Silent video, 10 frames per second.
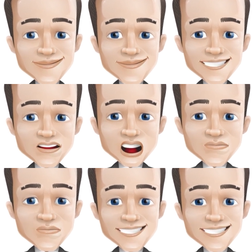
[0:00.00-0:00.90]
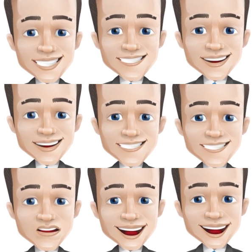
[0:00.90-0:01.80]
However, some traders
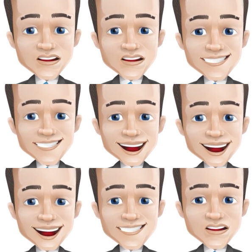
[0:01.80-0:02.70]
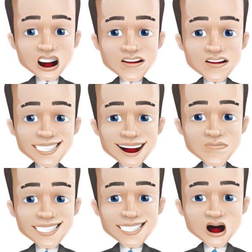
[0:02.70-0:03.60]
prefer different strategies that allow them
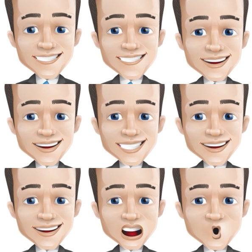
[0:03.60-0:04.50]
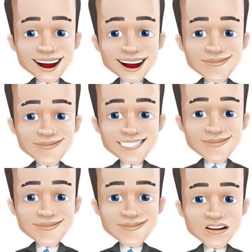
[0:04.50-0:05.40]
to partake in bigger
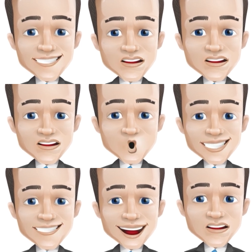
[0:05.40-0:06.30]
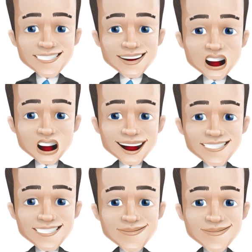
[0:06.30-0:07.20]
wins. With scalping, traders take
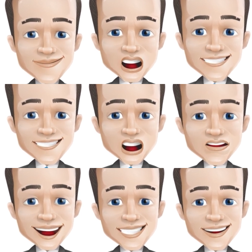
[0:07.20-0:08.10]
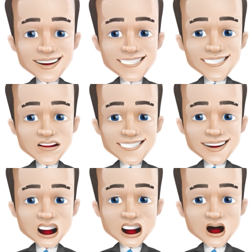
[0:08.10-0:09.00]
lots of small wins quickly
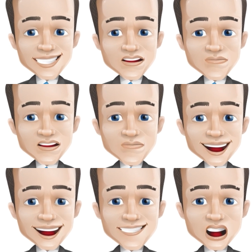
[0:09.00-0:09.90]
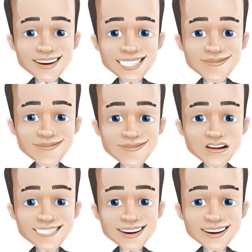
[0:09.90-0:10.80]
in order to minimize risk
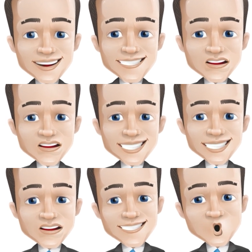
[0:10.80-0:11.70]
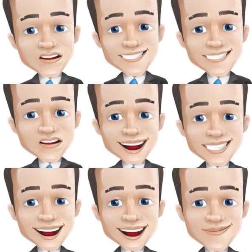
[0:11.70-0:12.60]
which means that in the pursuit of small
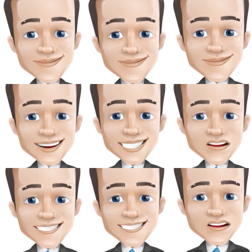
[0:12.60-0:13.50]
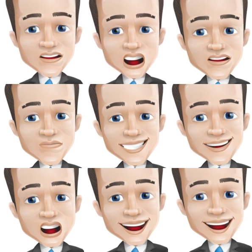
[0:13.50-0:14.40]
wins, they miss out on bigger
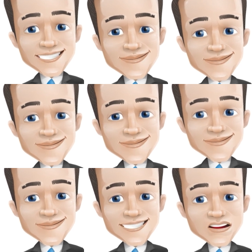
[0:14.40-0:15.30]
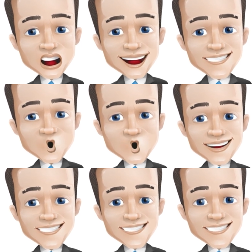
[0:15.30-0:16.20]
wins. How do I
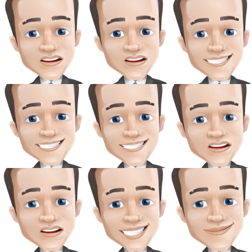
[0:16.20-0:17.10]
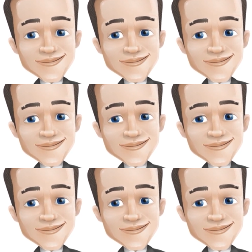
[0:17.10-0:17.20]
choose stock for scalping?